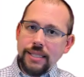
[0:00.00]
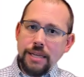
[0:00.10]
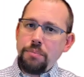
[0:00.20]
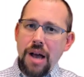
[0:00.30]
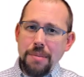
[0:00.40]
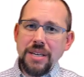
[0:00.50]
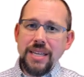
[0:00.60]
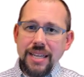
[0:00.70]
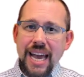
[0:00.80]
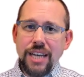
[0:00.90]
It
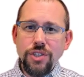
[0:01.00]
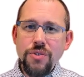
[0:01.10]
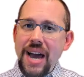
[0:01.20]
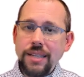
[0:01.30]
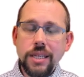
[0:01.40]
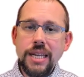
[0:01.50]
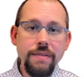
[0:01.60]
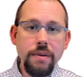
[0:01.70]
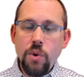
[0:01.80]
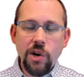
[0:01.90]
probably has you asking
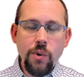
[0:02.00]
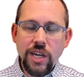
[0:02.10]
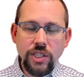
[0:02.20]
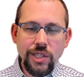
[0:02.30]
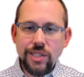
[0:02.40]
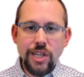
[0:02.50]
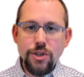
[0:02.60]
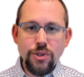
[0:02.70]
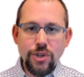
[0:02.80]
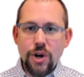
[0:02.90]
even more questions than
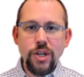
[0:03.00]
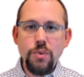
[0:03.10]
you started